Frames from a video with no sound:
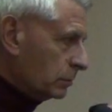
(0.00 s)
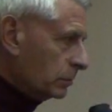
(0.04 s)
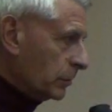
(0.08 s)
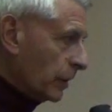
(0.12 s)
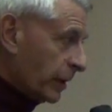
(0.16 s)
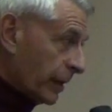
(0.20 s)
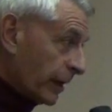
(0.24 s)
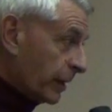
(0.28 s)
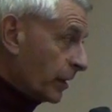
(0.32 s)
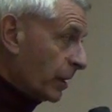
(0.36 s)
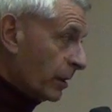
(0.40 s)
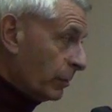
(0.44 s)

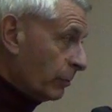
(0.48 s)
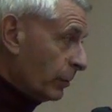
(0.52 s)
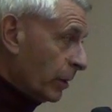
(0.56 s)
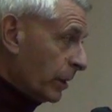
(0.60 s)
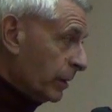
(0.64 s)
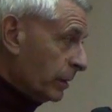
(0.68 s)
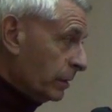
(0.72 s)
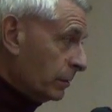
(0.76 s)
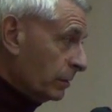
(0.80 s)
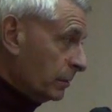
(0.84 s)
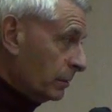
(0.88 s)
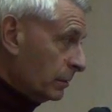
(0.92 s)
Did I get it
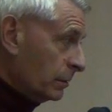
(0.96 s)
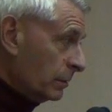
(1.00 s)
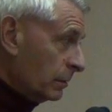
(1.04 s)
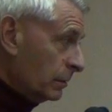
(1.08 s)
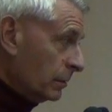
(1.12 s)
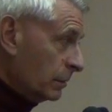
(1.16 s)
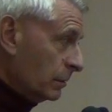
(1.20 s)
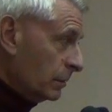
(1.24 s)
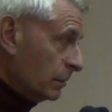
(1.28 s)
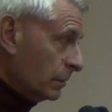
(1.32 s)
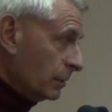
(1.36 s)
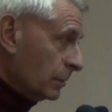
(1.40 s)
right?
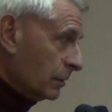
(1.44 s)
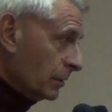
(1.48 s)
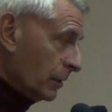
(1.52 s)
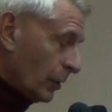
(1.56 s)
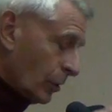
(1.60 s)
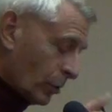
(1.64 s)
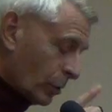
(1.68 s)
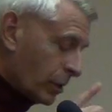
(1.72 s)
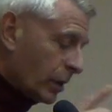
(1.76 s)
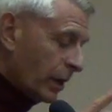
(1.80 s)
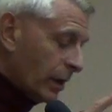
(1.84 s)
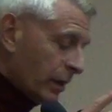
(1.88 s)
Okay,
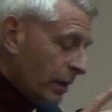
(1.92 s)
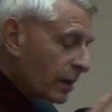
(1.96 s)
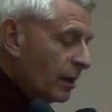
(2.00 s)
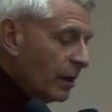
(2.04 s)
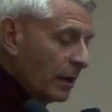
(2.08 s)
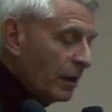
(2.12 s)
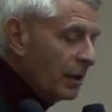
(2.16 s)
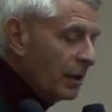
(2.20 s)
okay. Okay.